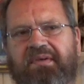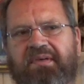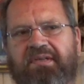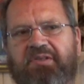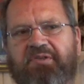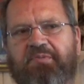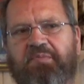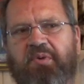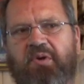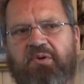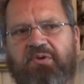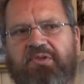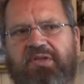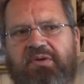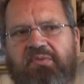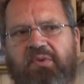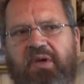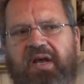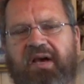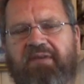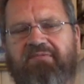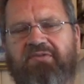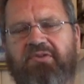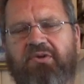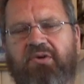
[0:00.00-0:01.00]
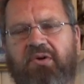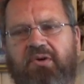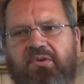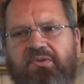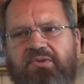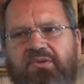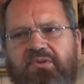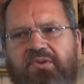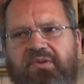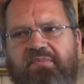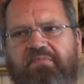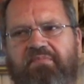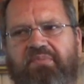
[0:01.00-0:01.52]
suppose they will have to go
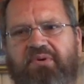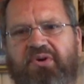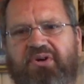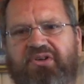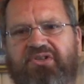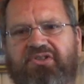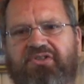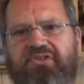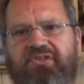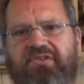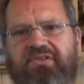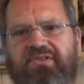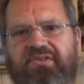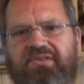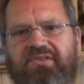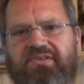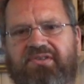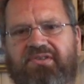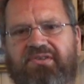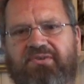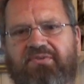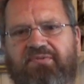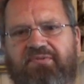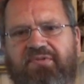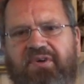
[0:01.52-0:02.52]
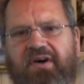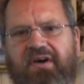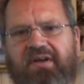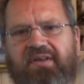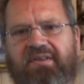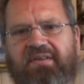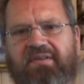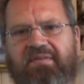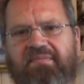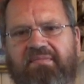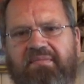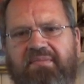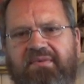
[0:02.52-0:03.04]
to the prisons to
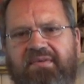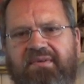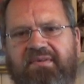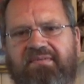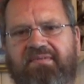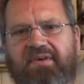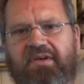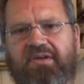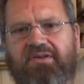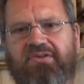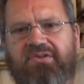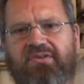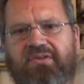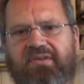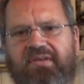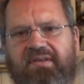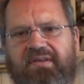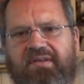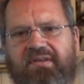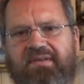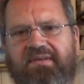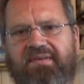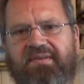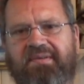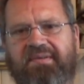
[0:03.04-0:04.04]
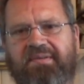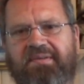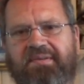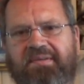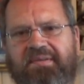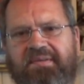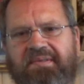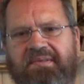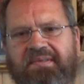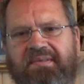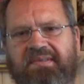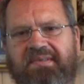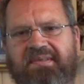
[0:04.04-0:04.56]
find them eventually.
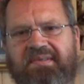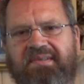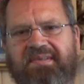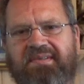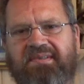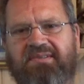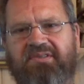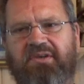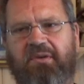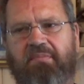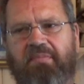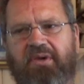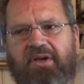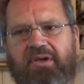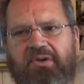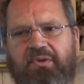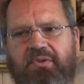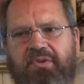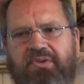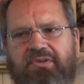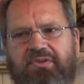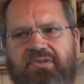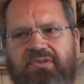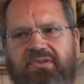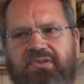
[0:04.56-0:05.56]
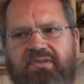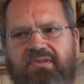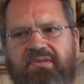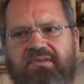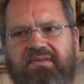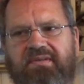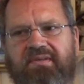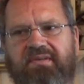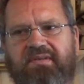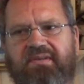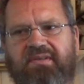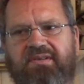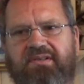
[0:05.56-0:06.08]
Somebody who's
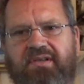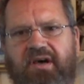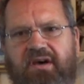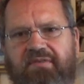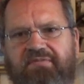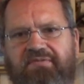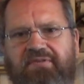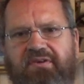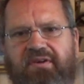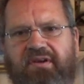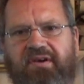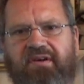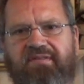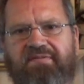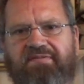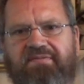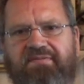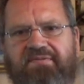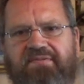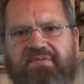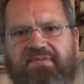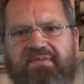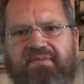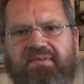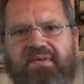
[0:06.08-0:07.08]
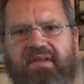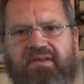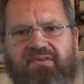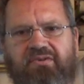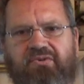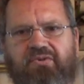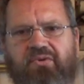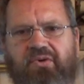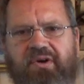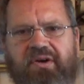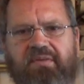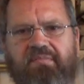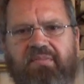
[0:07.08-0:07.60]
tough enough and
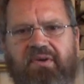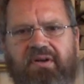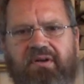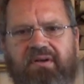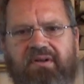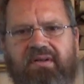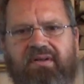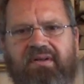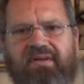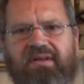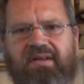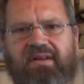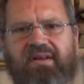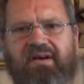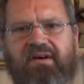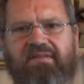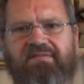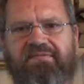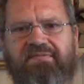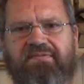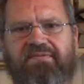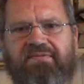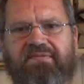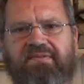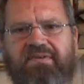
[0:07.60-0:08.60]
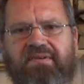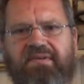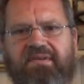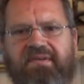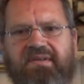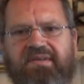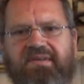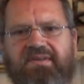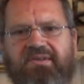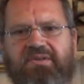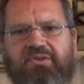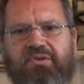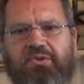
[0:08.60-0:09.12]
criminal enough
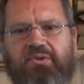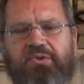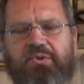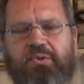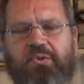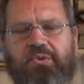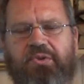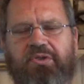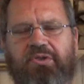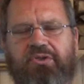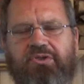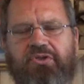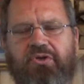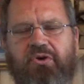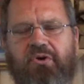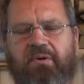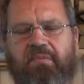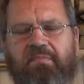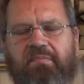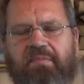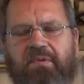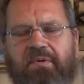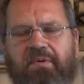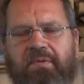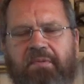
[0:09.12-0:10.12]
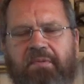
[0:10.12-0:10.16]
to do the job.